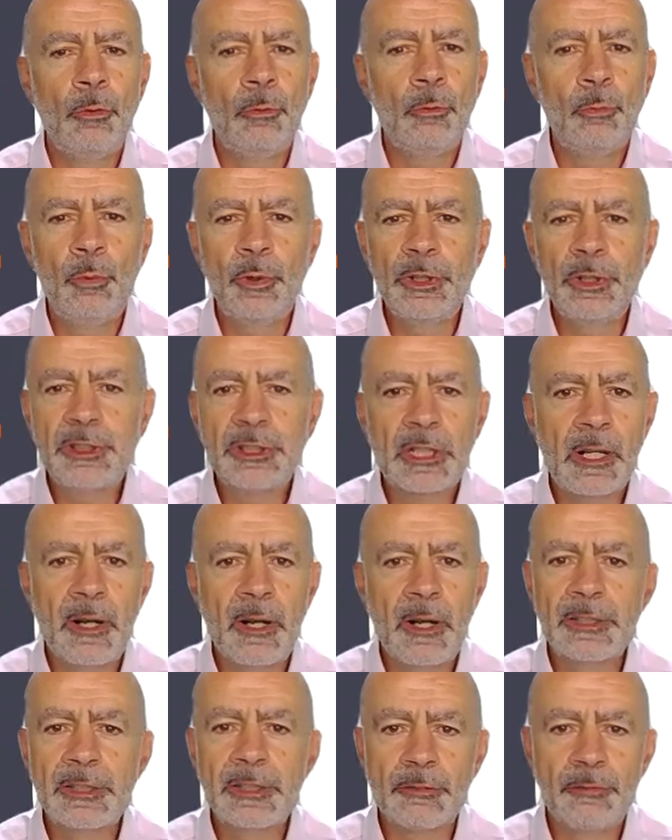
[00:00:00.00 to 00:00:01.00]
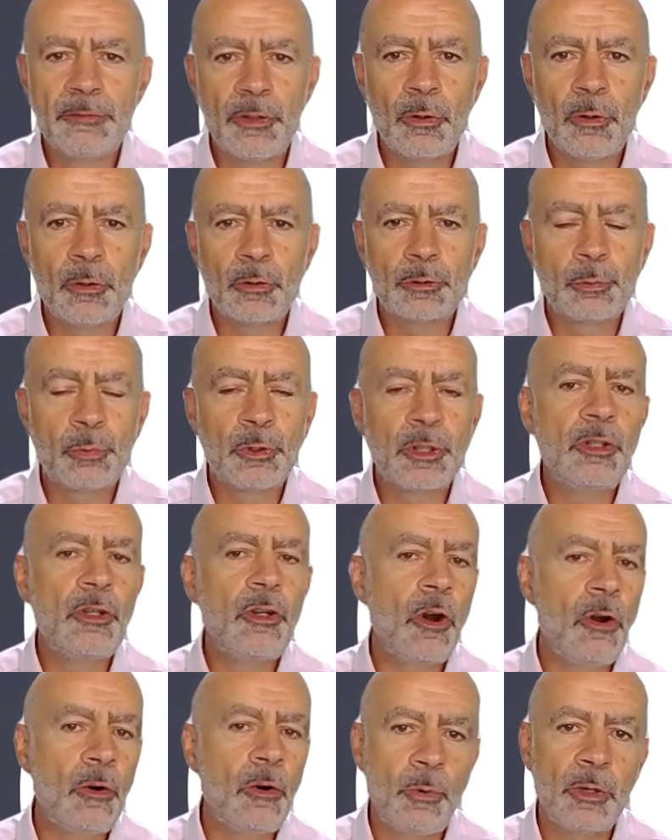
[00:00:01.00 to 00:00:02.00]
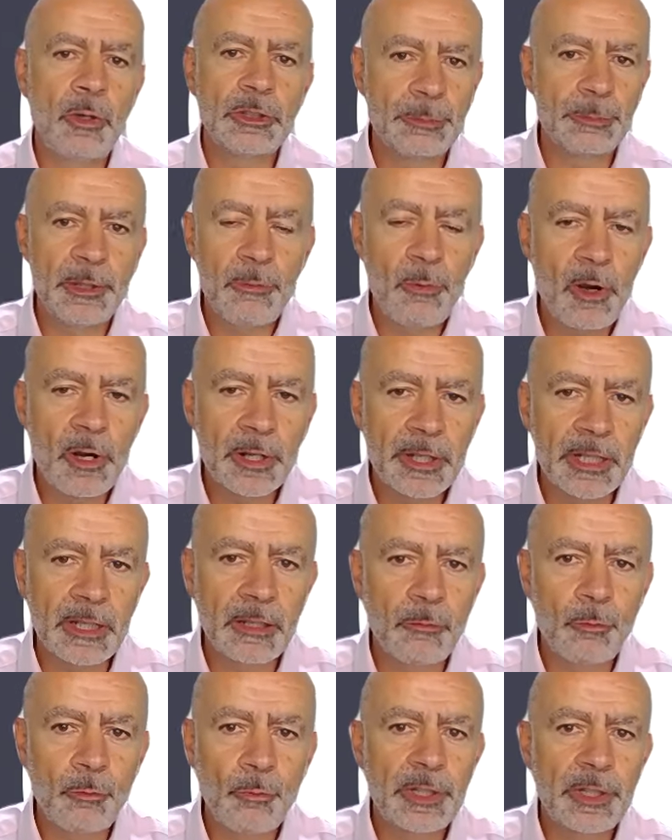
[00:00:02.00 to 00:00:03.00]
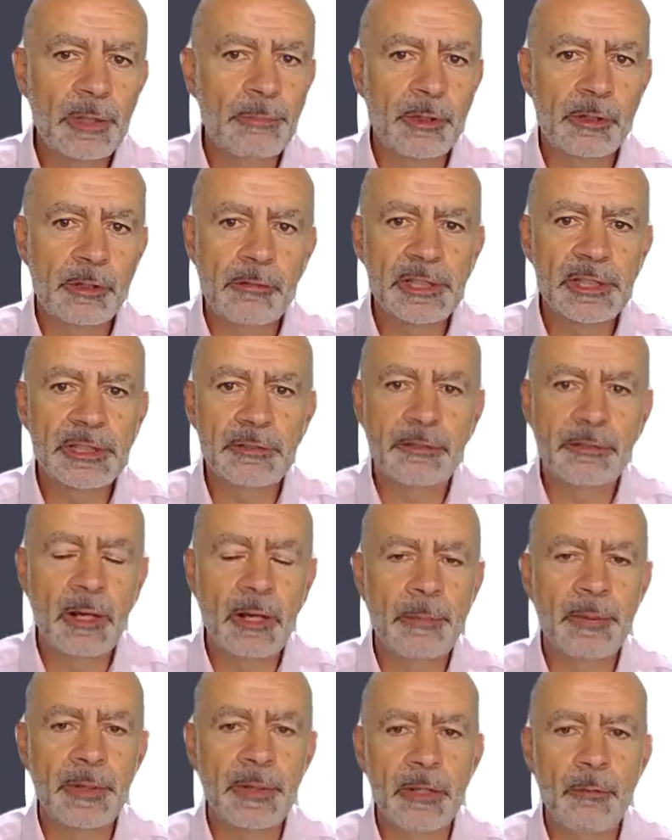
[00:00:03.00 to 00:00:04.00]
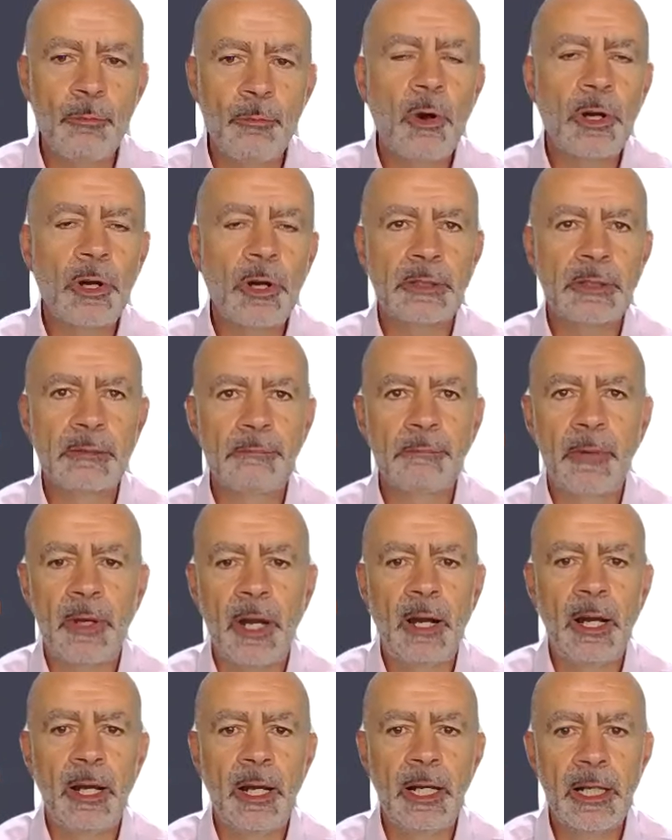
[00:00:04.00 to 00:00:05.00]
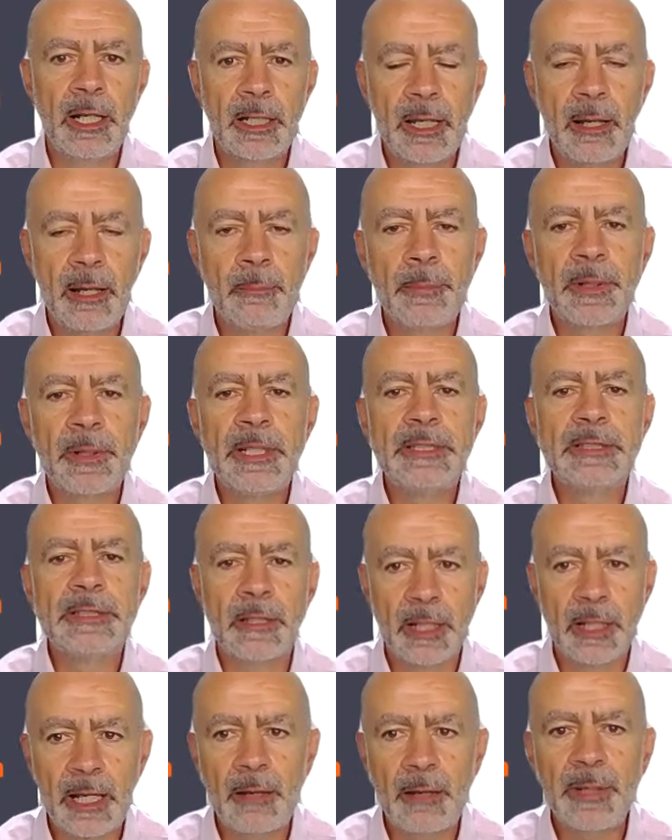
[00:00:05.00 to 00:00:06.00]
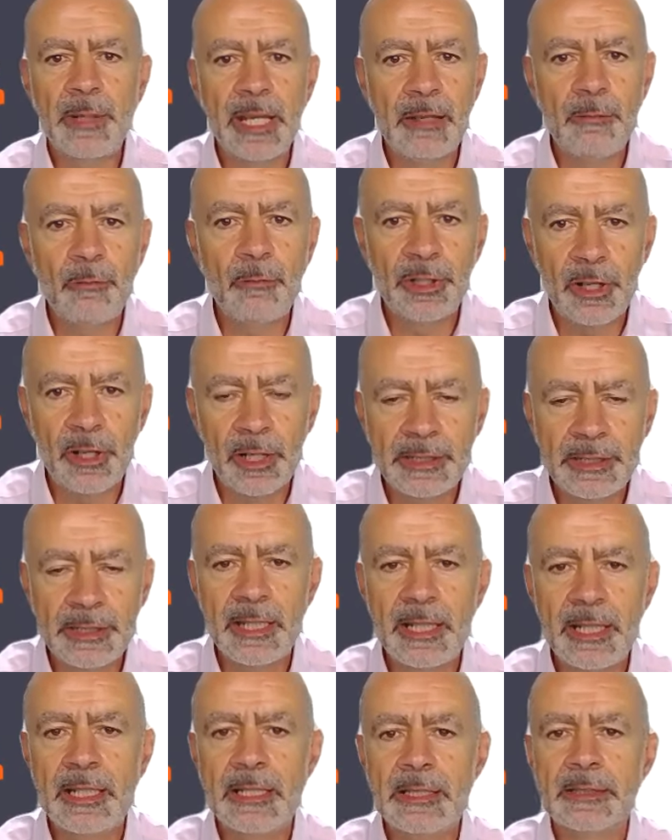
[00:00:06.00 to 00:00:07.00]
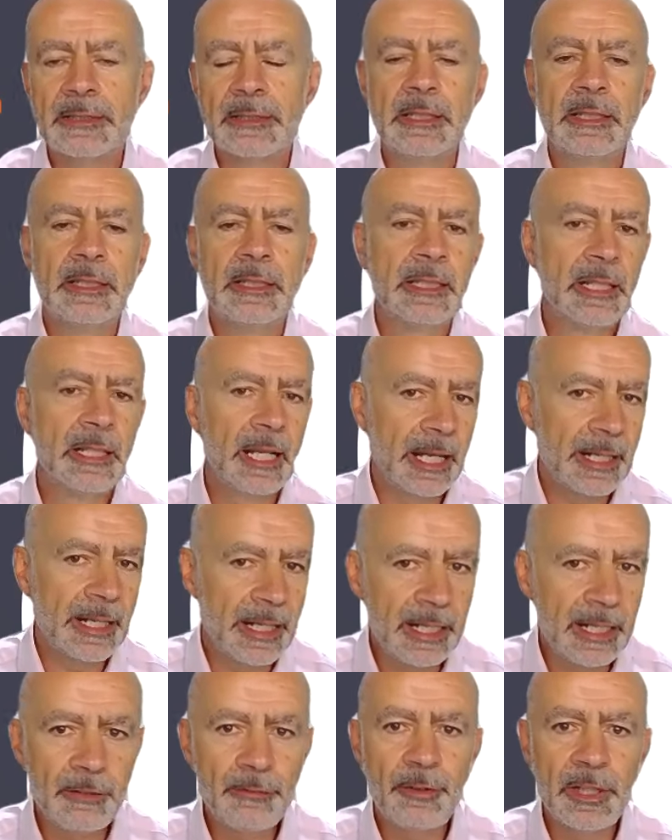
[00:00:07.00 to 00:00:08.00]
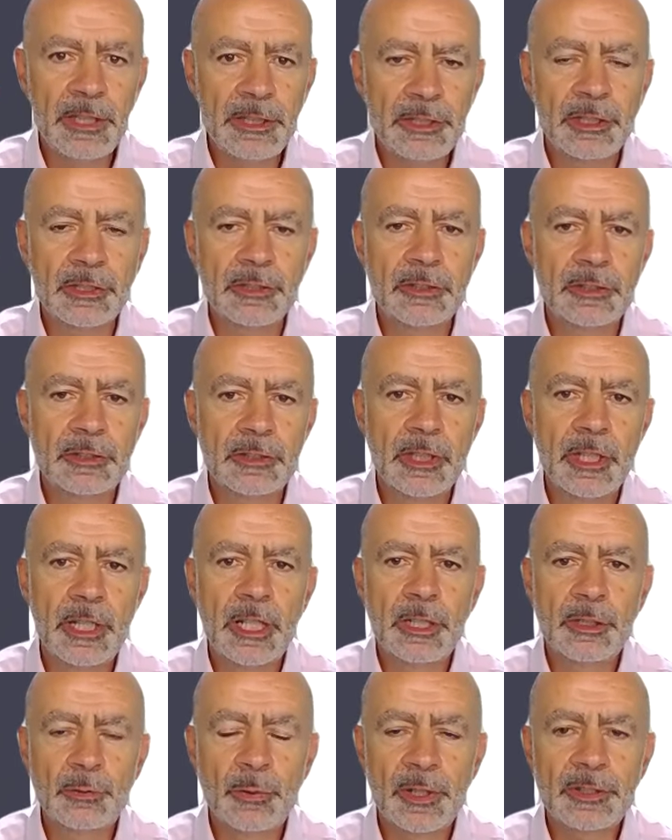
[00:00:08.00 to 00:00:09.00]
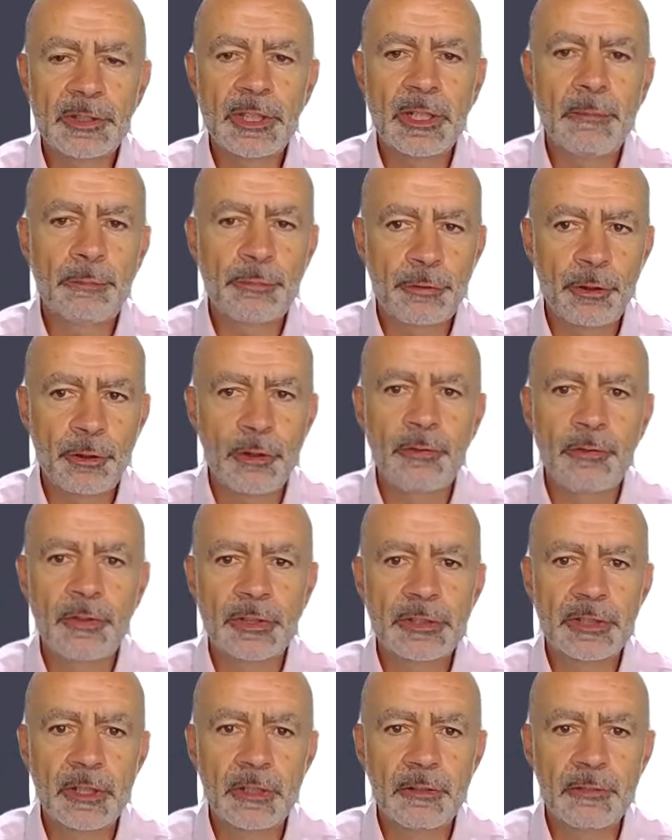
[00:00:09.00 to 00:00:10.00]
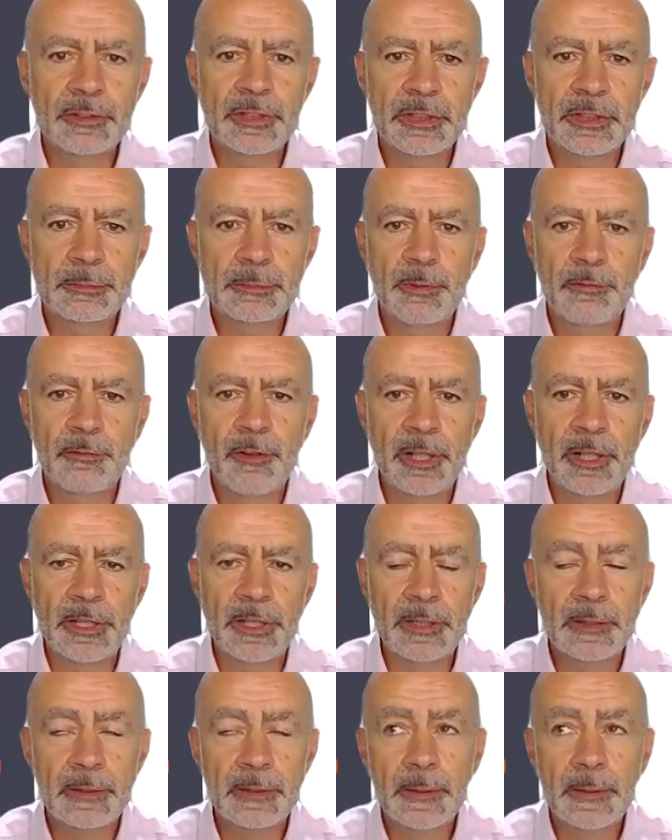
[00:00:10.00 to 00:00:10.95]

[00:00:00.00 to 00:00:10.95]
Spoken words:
Which clients of yours would not want to be working with a progressive company, want companies that are coming in with ideas and innovations to actually improve the services provided?